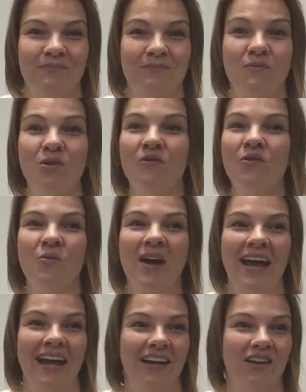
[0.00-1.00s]
Move
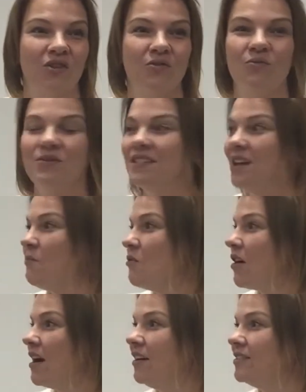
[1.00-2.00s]
away. Go
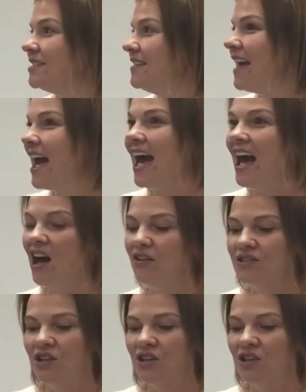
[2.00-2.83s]
somewhere else in the house.